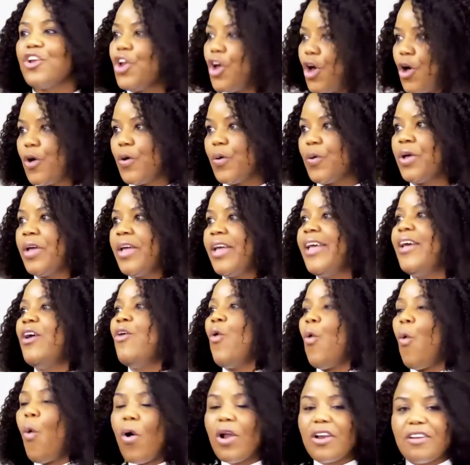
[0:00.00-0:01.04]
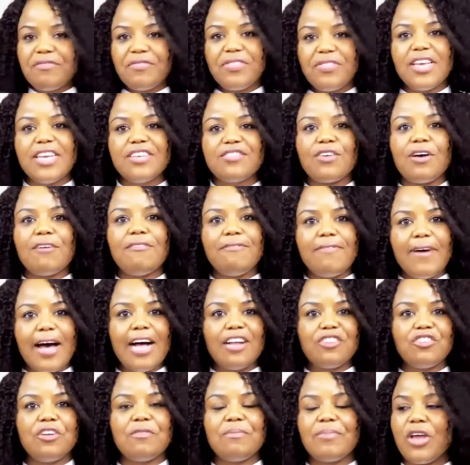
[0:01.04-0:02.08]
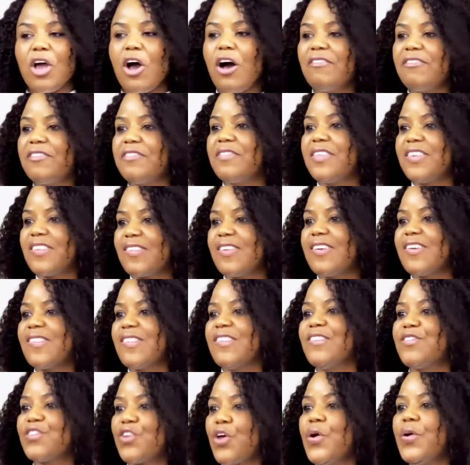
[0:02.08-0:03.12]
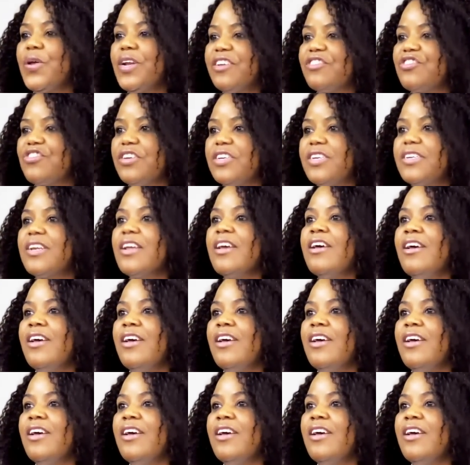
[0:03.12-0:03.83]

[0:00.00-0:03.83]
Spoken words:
No, all of these are filed on behalf of the Citizens Coalition